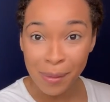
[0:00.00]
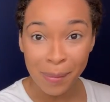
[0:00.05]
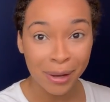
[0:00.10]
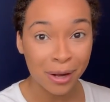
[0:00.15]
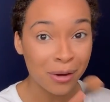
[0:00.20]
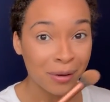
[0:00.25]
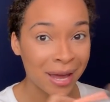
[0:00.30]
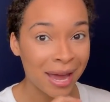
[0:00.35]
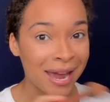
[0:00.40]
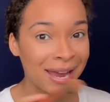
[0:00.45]
I'm like,
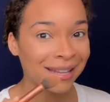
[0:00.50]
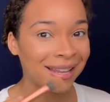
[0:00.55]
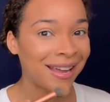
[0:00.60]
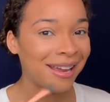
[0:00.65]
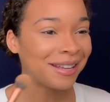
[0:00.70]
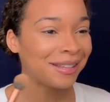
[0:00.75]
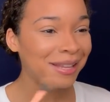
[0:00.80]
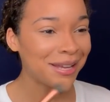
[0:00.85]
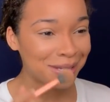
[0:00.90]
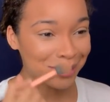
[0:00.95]
okay,
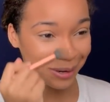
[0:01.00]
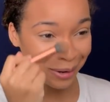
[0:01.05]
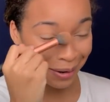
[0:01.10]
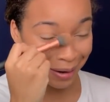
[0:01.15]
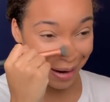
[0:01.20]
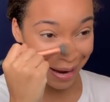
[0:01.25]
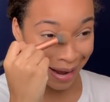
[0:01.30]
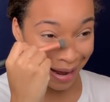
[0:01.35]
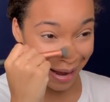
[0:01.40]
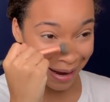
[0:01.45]
like these
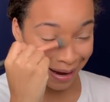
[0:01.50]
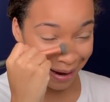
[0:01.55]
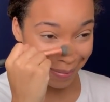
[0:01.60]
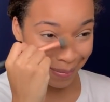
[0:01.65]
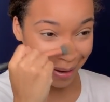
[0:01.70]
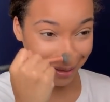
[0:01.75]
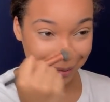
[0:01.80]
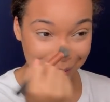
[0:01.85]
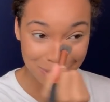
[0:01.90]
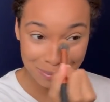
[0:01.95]
aren't it. I'm
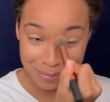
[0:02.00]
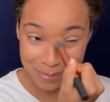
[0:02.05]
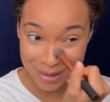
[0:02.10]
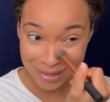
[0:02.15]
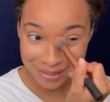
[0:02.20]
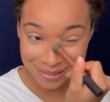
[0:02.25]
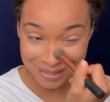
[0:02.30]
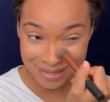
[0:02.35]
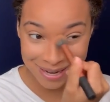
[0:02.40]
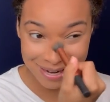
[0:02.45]
about to look
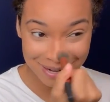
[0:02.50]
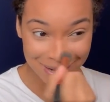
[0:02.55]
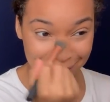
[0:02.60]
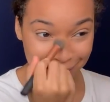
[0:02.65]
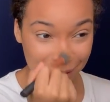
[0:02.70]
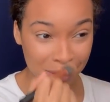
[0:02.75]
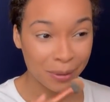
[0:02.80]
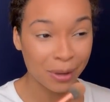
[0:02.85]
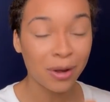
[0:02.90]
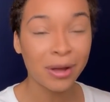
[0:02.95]
busted. And
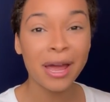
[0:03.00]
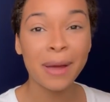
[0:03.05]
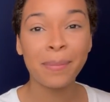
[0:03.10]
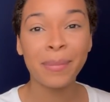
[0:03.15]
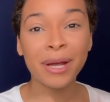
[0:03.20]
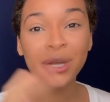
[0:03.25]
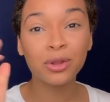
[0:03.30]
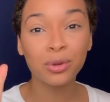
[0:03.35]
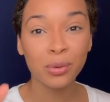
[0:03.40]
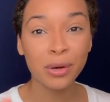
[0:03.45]
so they were like, okay,
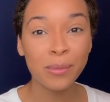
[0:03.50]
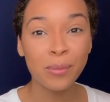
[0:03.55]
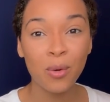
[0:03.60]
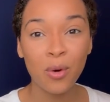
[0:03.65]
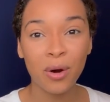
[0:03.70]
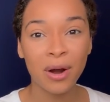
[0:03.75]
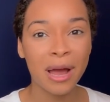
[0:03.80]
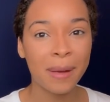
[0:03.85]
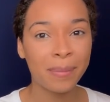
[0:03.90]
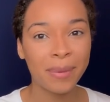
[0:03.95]
pick 3
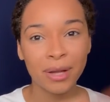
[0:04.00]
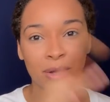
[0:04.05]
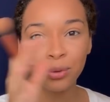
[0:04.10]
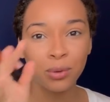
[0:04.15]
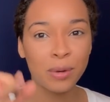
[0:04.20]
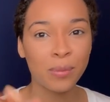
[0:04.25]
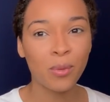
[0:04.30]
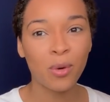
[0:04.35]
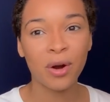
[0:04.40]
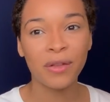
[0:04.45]
more, and I picked
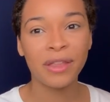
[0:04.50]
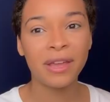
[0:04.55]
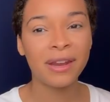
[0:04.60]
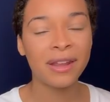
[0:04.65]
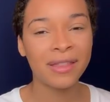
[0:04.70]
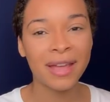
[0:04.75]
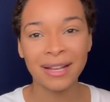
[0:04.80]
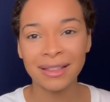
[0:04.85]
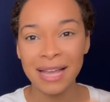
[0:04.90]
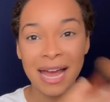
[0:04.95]
3 more, and then
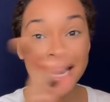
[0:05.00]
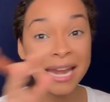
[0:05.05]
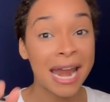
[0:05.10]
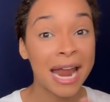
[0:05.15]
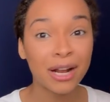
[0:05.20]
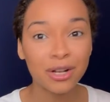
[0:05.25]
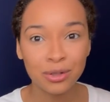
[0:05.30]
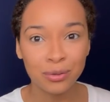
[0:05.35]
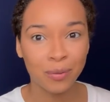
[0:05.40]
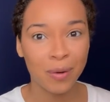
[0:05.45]
in like that
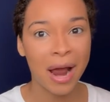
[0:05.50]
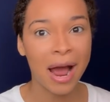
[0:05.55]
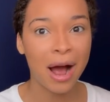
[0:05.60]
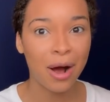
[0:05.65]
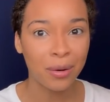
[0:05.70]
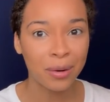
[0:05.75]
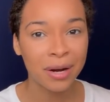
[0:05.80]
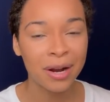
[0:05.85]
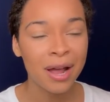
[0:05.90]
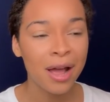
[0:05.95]
next
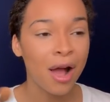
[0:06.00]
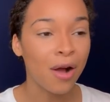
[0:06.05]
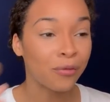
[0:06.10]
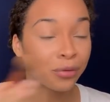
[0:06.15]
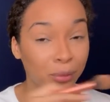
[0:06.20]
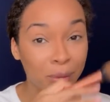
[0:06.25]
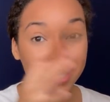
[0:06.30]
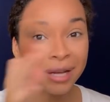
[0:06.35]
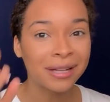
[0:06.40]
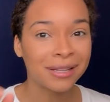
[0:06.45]
round of
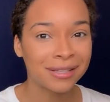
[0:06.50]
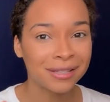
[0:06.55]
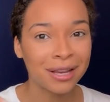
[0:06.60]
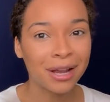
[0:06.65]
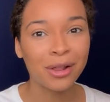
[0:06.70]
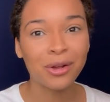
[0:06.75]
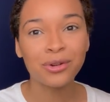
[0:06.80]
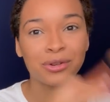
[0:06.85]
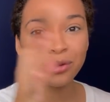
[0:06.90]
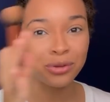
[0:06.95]
3
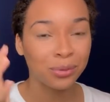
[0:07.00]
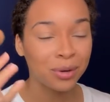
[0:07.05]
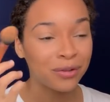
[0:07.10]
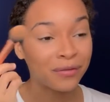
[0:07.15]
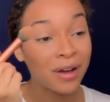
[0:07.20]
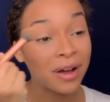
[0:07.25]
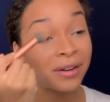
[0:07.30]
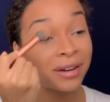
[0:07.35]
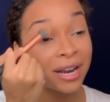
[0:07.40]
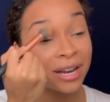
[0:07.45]
concealers and 3
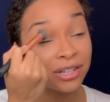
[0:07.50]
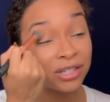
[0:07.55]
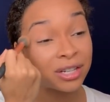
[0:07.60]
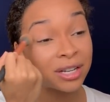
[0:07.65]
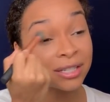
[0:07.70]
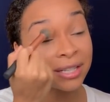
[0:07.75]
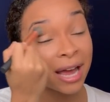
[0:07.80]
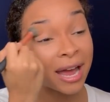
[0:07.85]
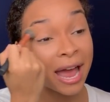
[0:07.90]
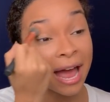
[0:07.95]

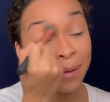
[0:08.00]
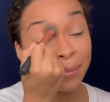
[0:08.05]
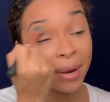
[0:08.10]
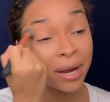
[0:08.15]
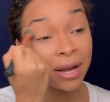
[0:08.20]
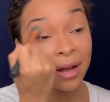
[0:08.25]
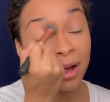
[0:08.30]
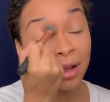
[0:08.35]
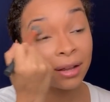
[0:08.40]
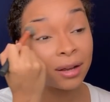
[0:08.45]
foundations, I had my
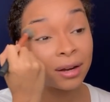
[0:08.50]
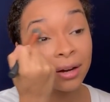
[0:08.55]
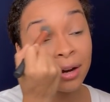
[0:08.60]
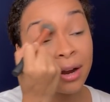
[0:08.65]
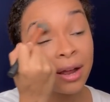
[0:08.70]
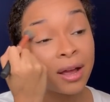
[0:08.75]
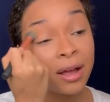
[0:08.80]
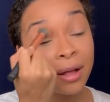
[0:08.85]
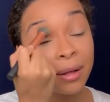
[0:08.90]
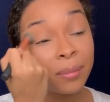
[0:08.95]
color.
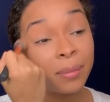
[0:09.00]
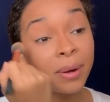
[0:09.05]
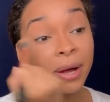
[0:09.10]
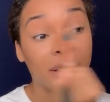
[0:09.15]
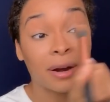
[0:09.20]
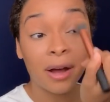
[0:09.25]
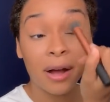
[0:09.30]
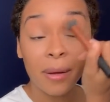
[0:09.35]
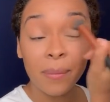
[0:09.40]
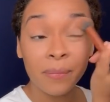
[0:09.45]

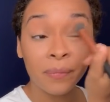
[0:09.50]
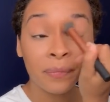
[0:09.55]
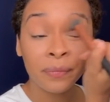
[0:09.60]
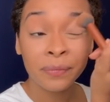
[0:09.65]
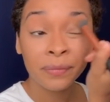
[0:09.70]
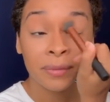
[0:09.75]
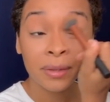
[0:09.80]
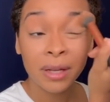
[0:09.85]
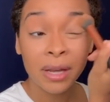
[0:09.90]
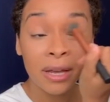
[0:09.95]
But
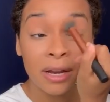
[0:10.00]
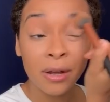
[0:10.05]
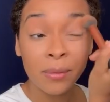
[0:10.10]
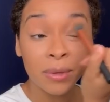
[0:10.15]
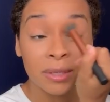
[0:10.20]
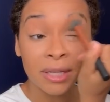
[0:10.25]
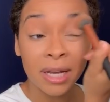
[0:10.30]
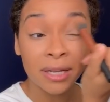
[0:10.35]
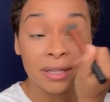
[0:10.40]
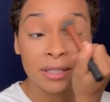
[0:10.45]
and it
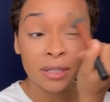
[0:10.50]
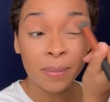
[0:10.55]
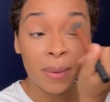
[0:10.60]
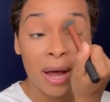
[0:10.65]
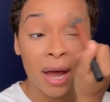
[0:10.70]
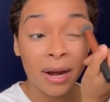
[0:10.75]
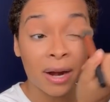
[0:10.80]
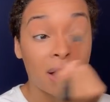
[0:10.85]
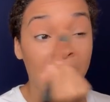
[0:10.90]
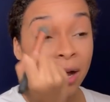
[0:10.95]
was like
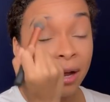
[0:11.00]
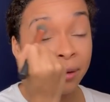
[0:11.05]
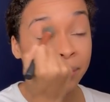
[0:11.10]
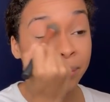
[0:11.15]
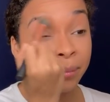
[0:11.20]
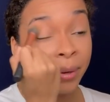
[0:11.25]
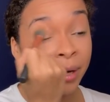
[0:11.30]
spot on.